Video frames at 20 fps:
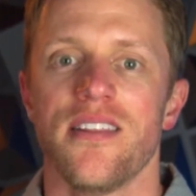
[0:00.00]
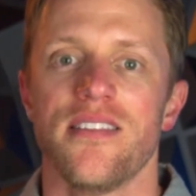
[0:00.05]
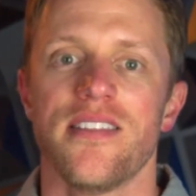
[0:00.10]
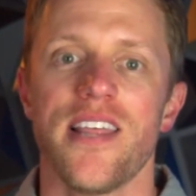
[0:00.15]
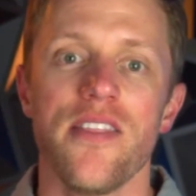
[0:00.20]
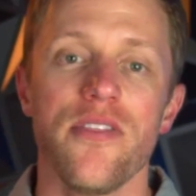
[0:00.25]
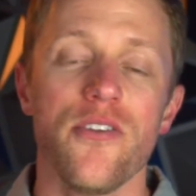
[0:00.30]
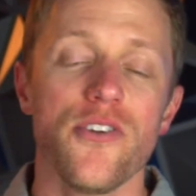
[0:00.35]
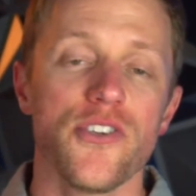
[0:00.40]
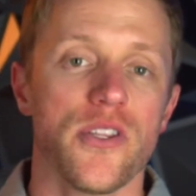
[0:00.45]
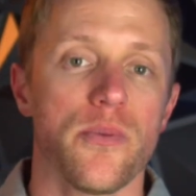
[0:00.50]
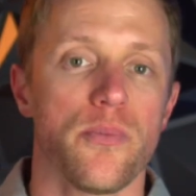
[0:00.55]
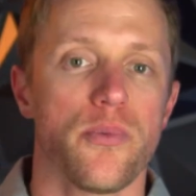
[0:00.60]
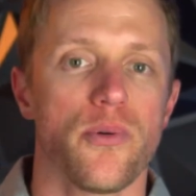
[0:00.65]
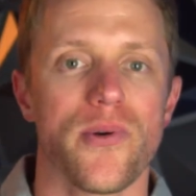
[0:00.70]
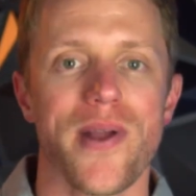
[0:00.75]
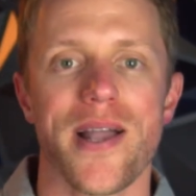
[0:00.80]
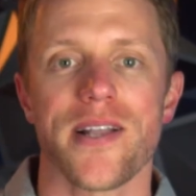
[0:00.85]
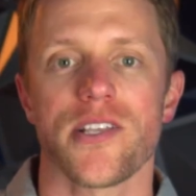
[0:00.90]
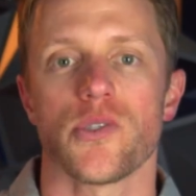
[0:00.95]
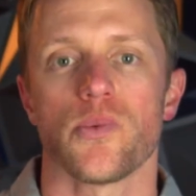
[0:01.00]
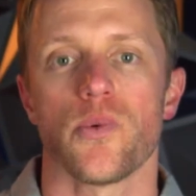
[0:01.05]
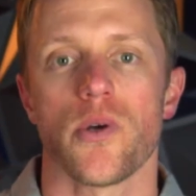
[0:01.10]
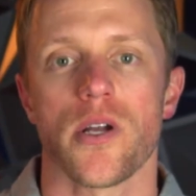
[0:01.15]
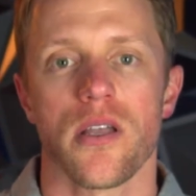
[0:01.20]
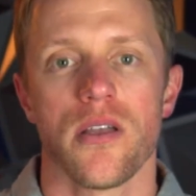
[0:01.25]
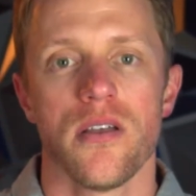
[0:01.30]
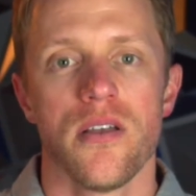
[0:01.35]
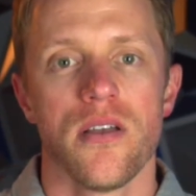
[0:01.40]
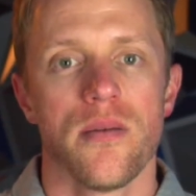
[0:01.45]
Then there's the practice
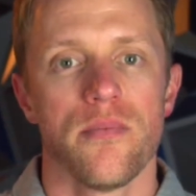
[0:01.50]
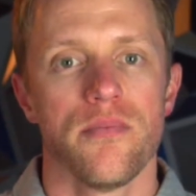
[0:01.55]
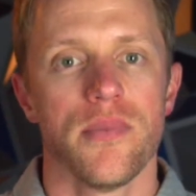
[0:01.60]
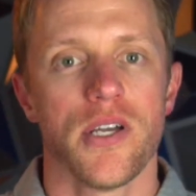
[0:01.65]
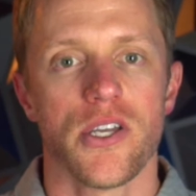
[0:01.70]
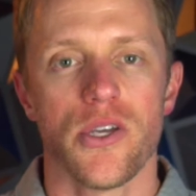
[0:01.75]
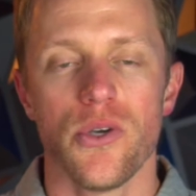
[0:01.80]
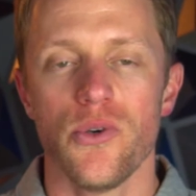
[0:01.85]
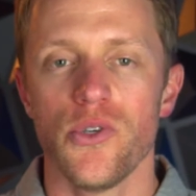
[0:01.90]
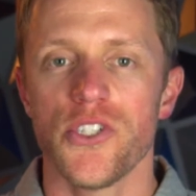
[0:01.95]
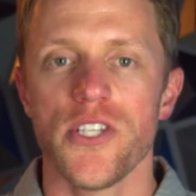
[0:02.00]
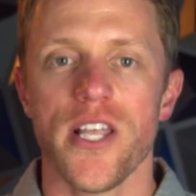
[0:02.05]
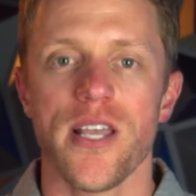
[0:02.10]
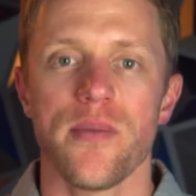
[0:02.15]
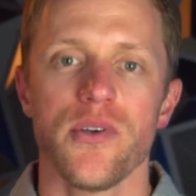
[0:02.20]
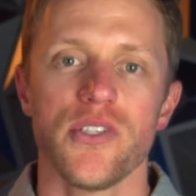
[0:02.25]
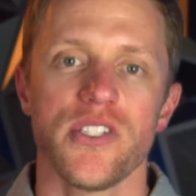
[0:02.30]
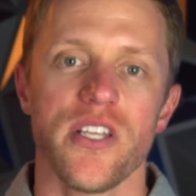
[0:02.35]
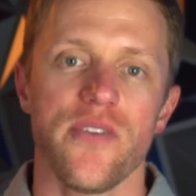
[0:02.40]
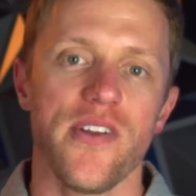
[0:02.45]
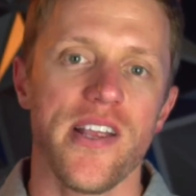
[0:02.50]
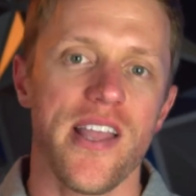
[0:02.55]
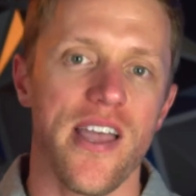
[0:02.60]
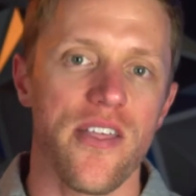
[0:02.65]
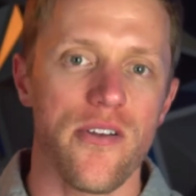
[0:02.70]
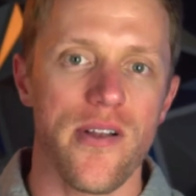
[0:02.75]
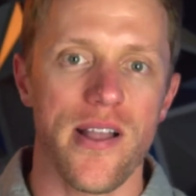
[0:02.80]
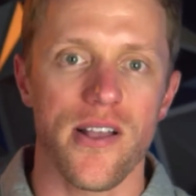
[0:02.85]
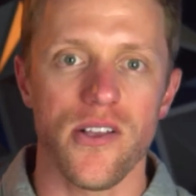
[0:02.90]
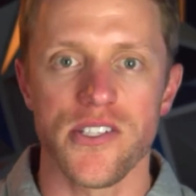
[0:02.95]
work. Magoosh, like most every
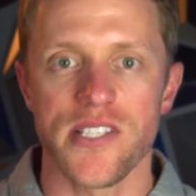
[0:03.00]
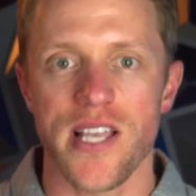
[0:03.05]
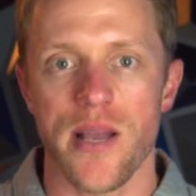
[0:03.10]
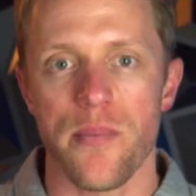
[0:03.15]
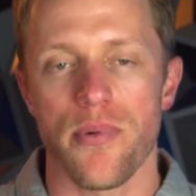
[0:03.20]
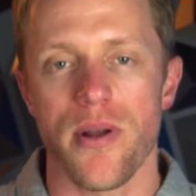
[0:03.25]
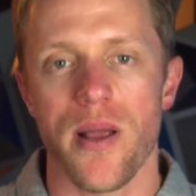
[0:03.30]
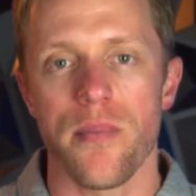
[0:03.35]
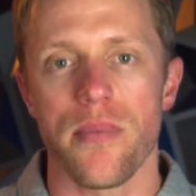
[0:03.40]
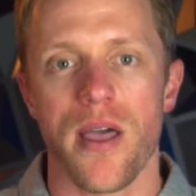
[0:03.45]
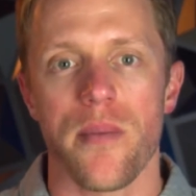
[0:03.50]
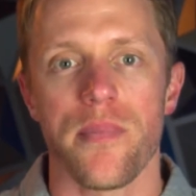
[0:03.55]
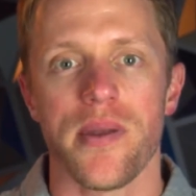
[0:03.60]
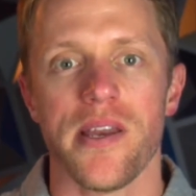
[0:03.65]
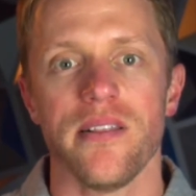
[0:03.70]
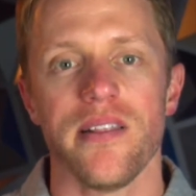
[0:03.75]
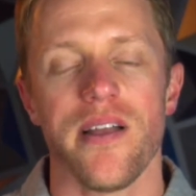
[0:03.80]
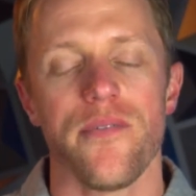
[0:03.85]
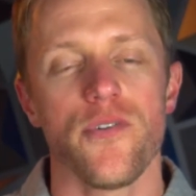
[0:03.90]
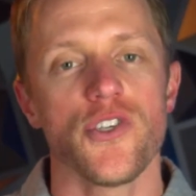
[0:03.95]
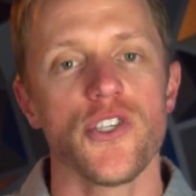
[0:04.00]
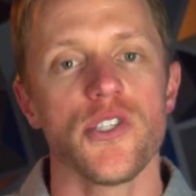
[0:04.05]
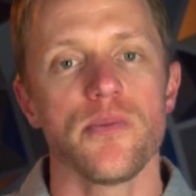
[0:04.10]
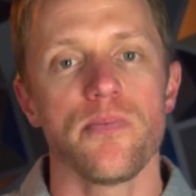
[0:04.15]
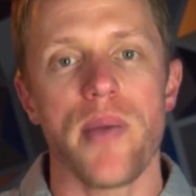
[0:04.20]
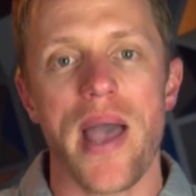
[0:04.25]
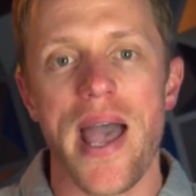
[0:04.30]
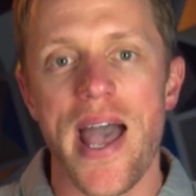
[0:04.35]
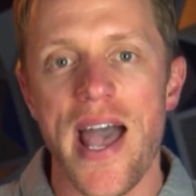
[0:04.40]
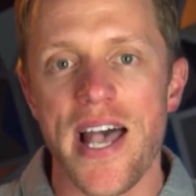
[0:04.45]
other LSAT prep company, leverages
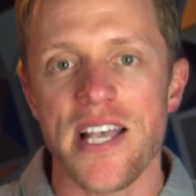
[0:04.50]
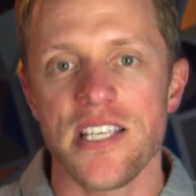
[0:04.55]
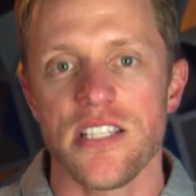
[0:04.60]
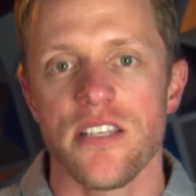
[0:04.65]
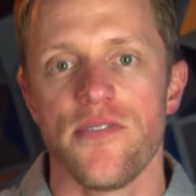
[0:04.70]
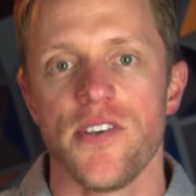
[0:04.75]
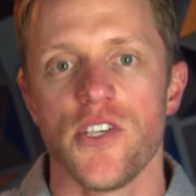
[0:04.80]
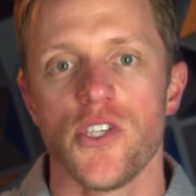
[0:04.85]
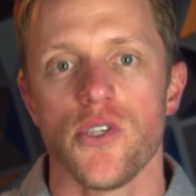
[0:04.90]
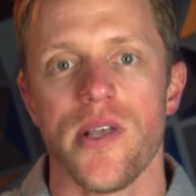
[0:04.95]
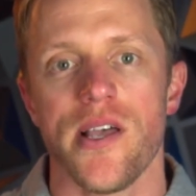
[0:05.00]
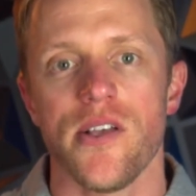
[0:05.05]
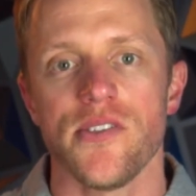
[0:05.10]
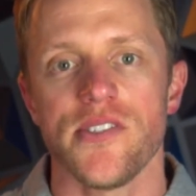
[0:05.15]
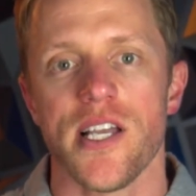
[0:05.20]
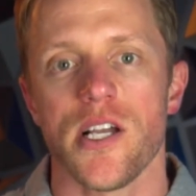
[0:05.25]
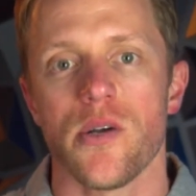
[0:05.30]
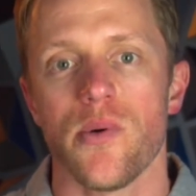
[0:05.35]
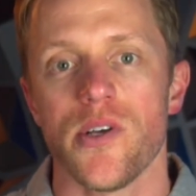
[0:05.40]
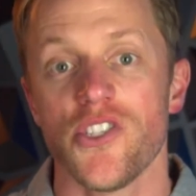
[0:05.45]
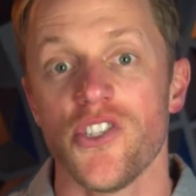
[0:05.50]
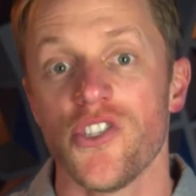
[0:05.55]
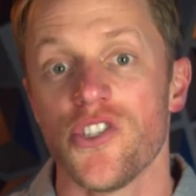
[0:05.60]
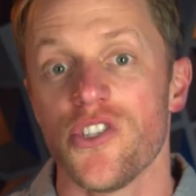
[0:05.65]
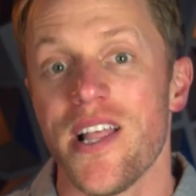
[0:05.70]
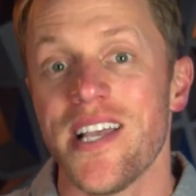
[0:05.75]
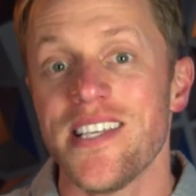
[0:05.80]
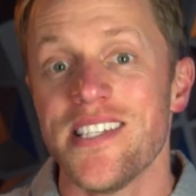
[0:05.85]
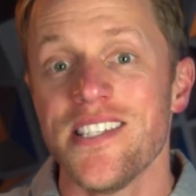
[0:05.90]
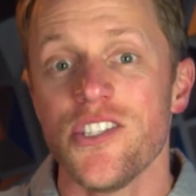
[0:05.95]
past official LSAT
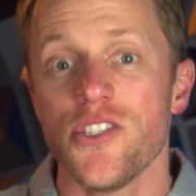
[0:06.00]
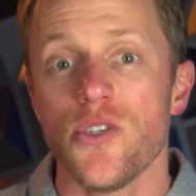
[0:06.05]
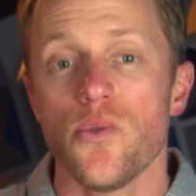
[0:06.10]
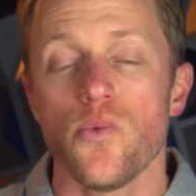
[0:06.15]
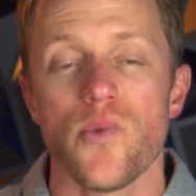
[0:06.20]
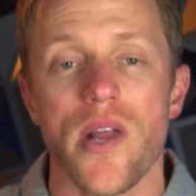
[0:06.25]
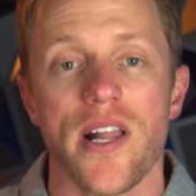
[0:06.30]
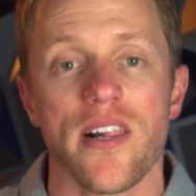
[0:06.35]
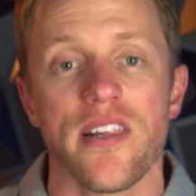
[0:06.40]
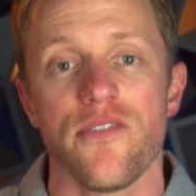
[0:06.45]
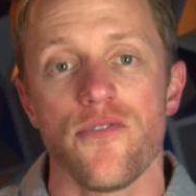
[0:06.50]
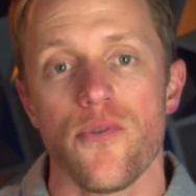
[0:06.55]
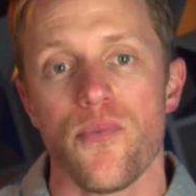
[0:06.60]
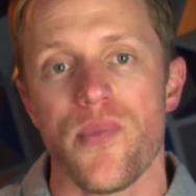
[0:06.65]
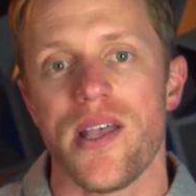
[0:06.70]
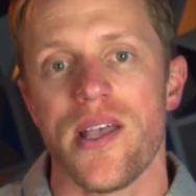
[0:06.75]
questions licensed directly from